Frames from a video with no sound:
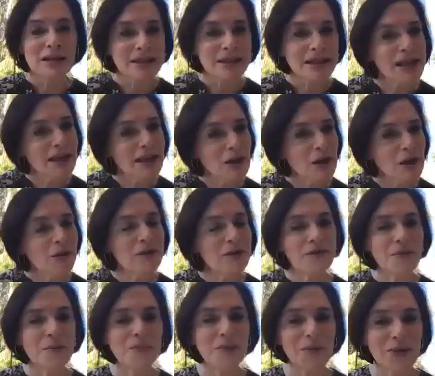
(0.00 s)
Did I know her
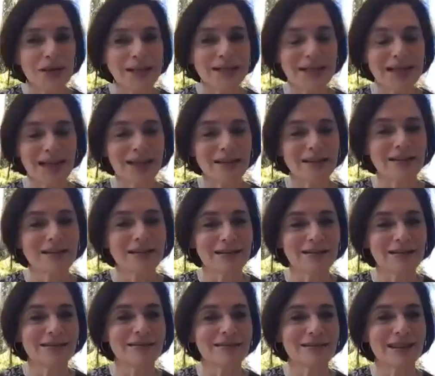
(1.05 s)
from printing?
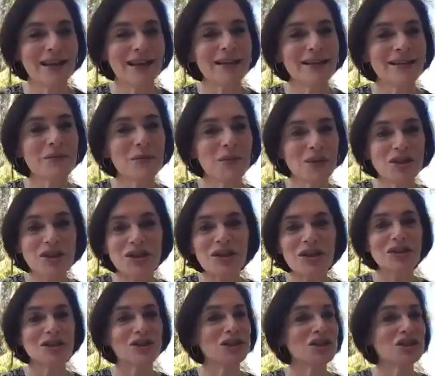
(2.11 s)
right? Was
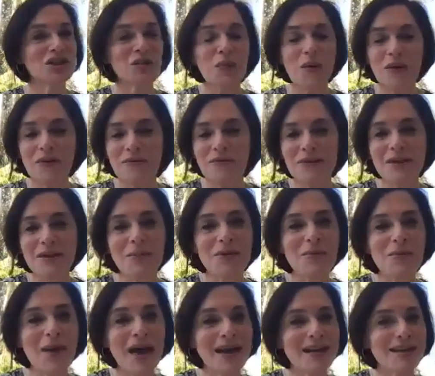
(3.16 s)
she, did she work for
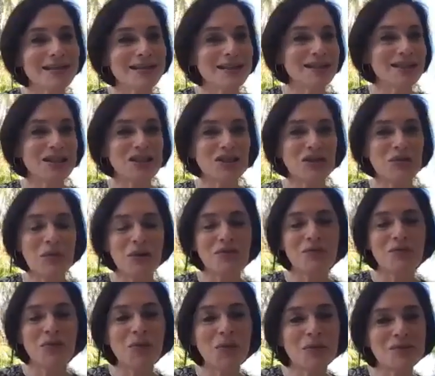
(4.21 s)
W Magazine? Did she
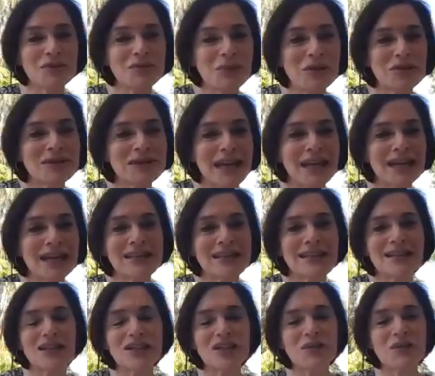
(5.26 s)
work for Women's Wear Daily?
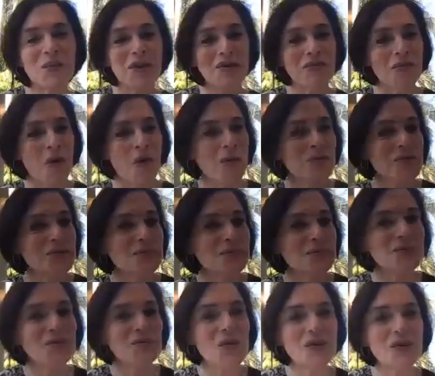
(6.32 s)
Did she work for Harper's
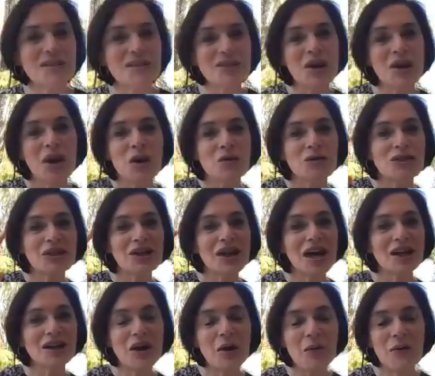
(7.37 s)
Bazaar? Did, did
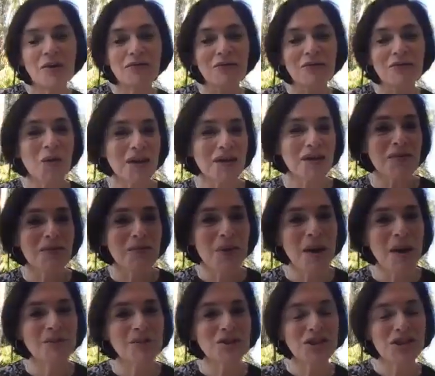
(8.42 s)
I know her from one of the
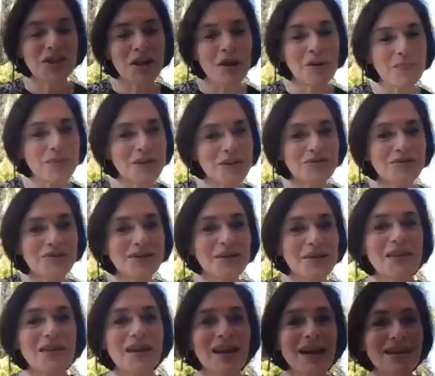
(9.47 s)
publishing companies or
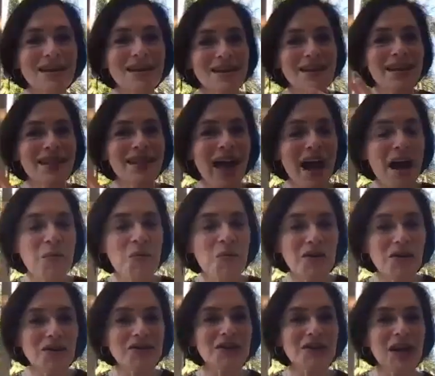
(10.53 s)
something I did in that
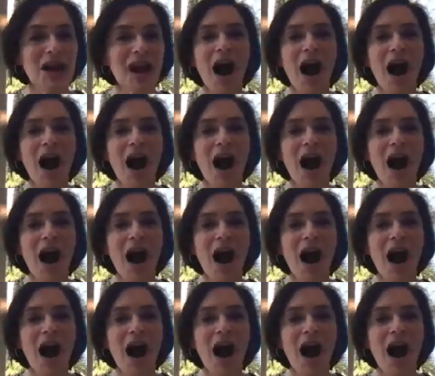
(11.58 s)
world?